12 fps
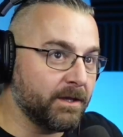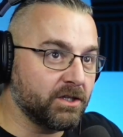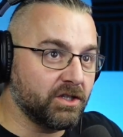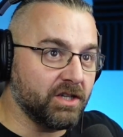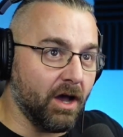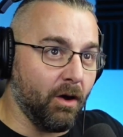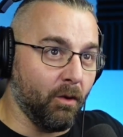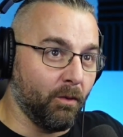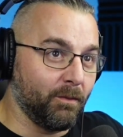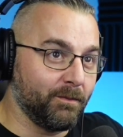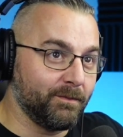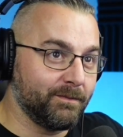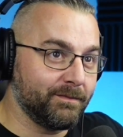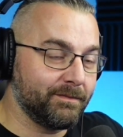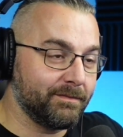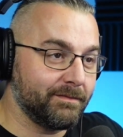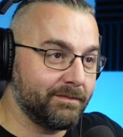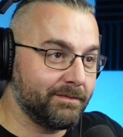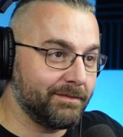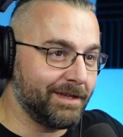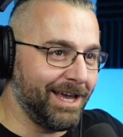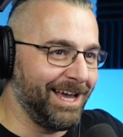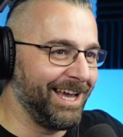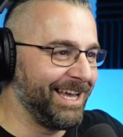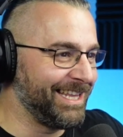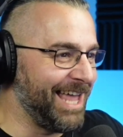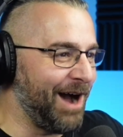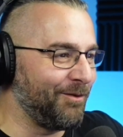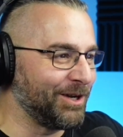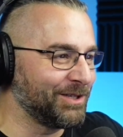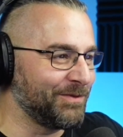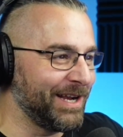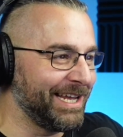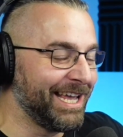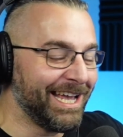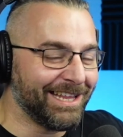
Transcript: So, that was really...